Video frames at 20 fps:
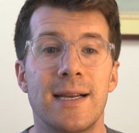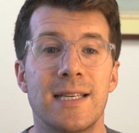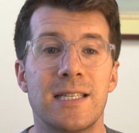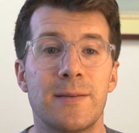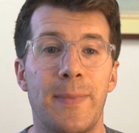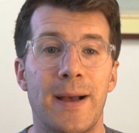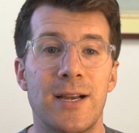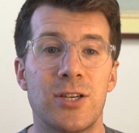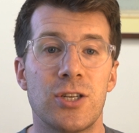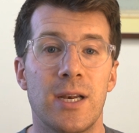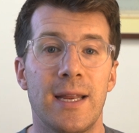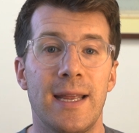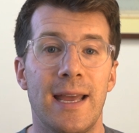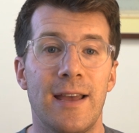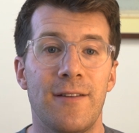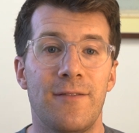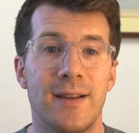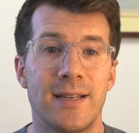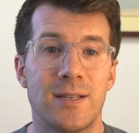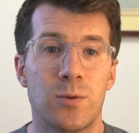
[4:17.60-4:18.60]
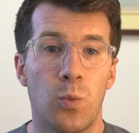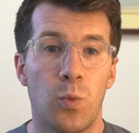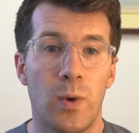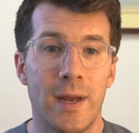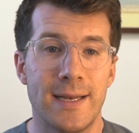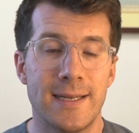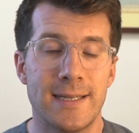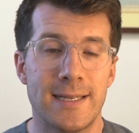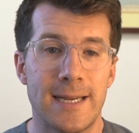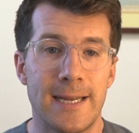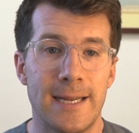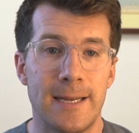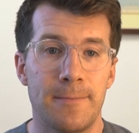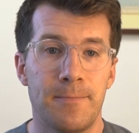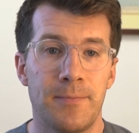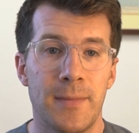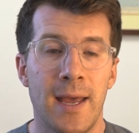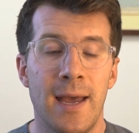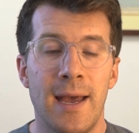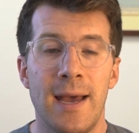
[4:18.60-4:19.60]
especially if it's windy.
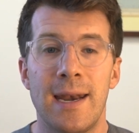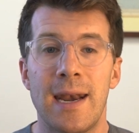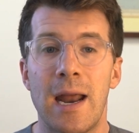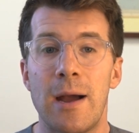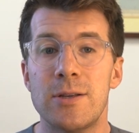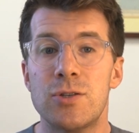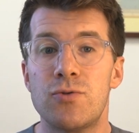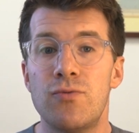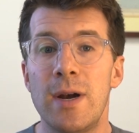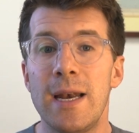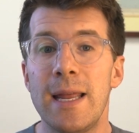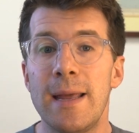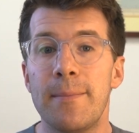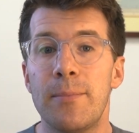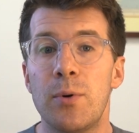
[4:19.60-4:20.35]
Now, it's really